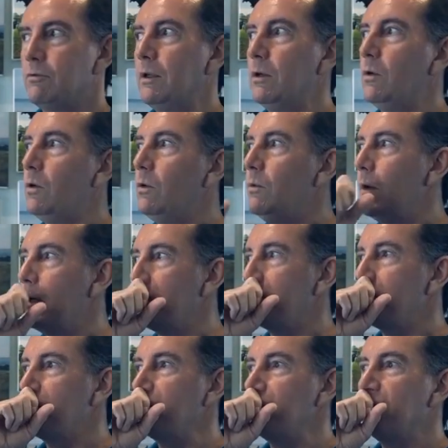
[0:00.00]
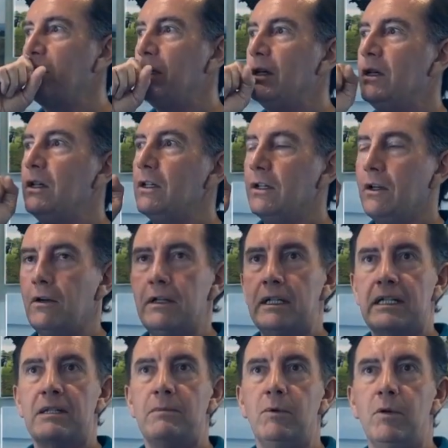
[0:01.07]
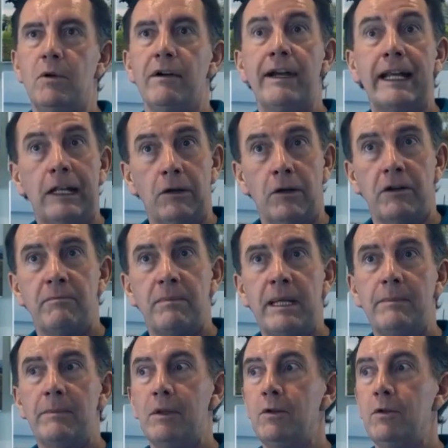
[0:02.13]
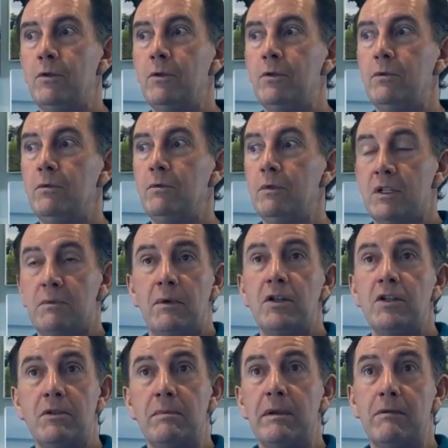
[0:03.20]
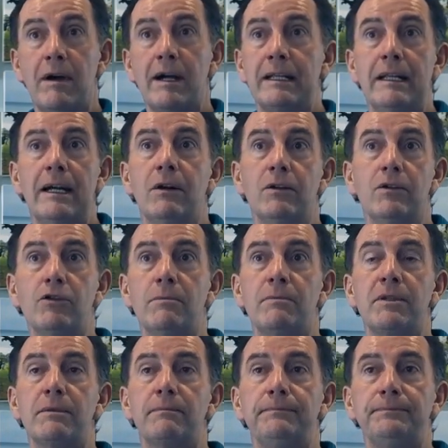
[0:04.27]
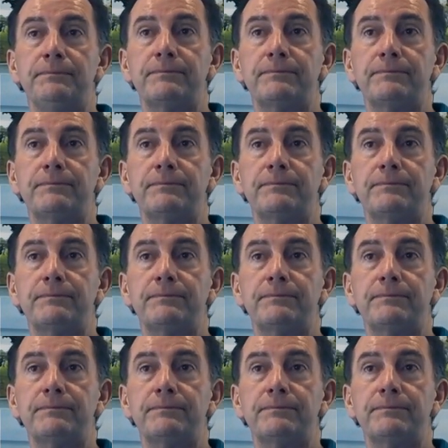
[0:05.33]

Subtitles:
We all want to go and explore. I had a lot of people who were supposed to be right now on trips.